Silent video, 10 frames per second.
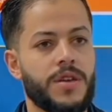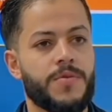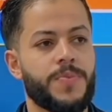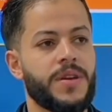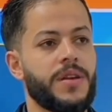
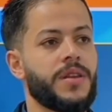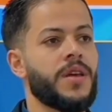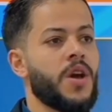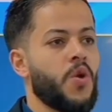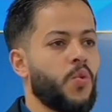explain
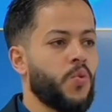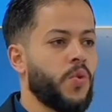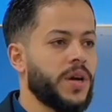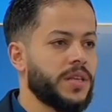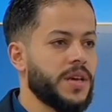
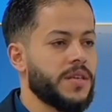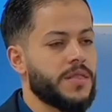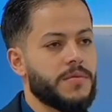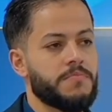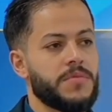what is
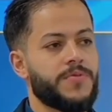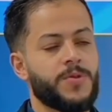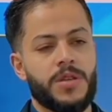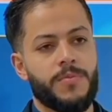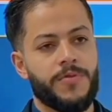the different
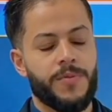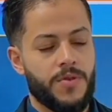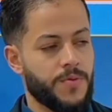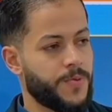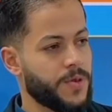type of
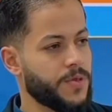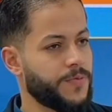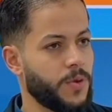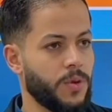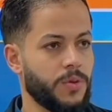mixtures. First
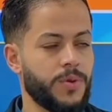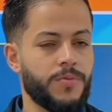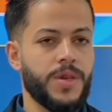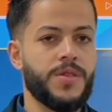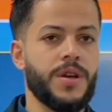of all, when
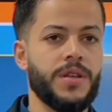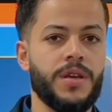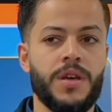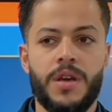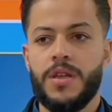we study
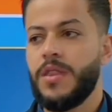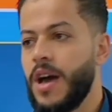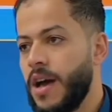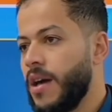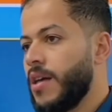
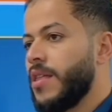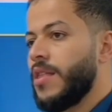the